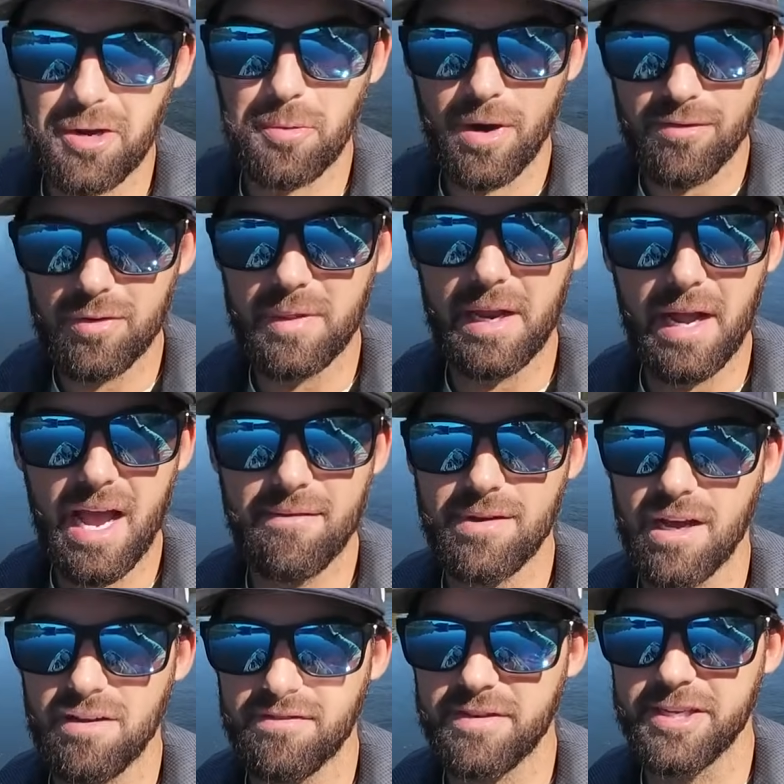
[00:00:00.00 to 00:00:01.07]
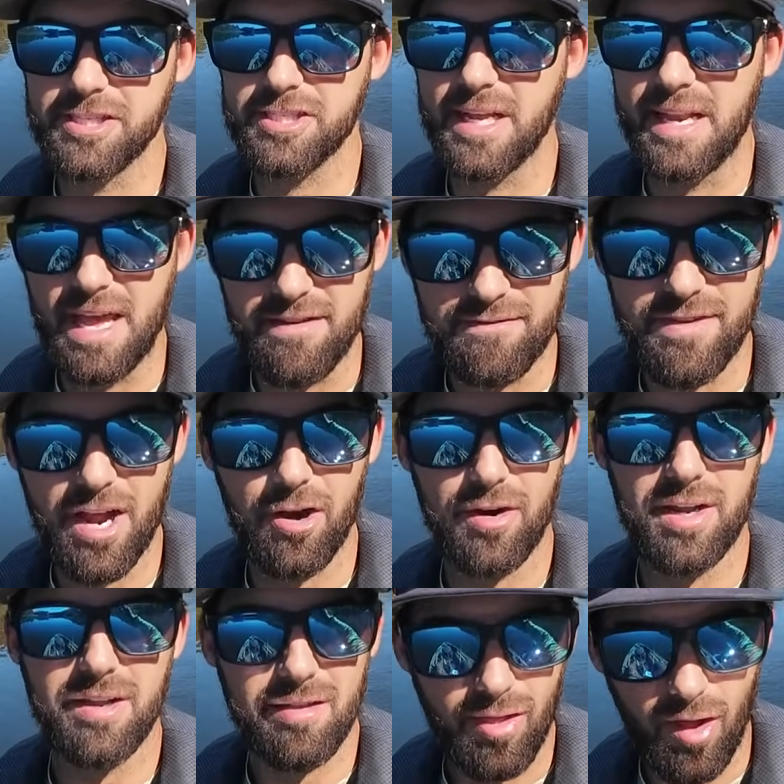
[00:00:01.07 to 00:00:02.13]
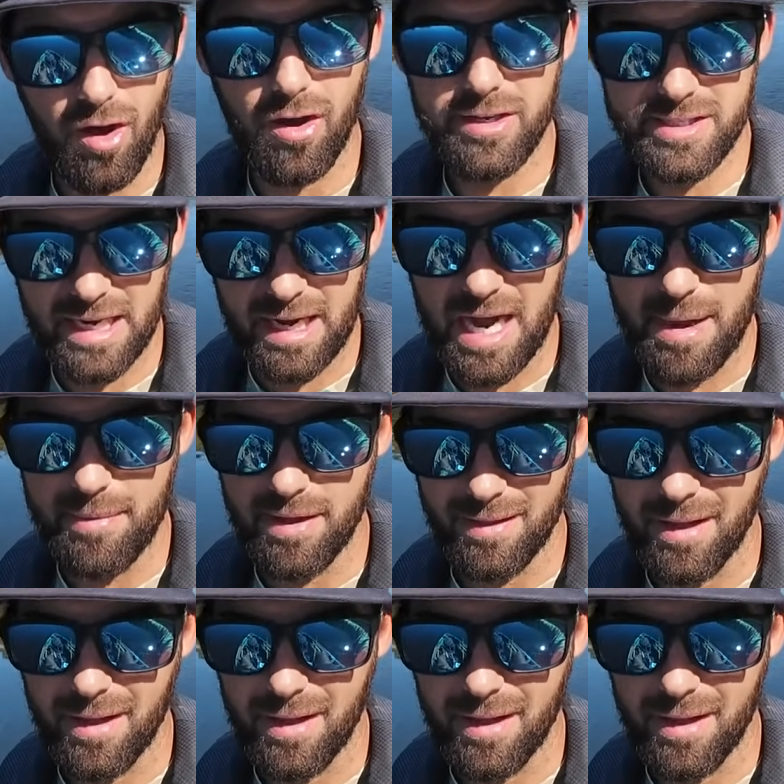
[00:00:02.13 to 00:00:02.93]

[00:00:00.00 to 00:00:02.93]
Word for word: a river that I have not fished in a very long time.